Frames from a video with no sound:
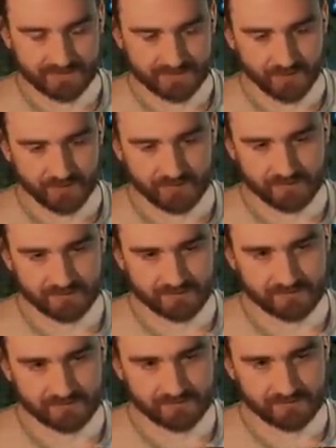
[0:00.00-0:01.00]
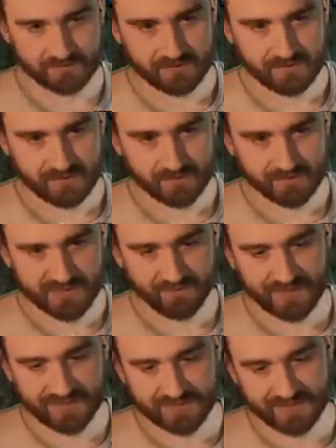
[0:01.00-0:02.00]
Turn. See if
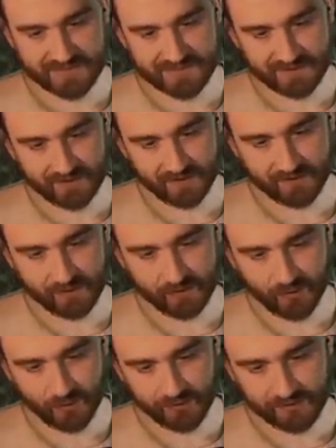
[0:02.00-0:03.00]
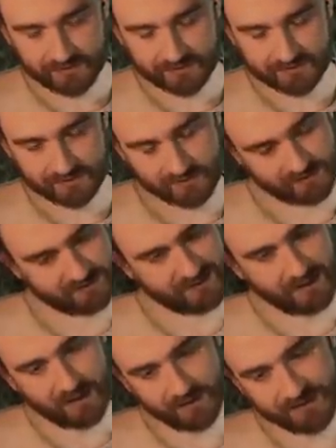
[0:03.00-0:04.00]
he has this and another card.
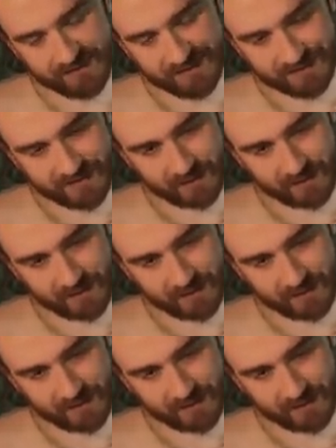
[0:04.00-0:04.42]
I need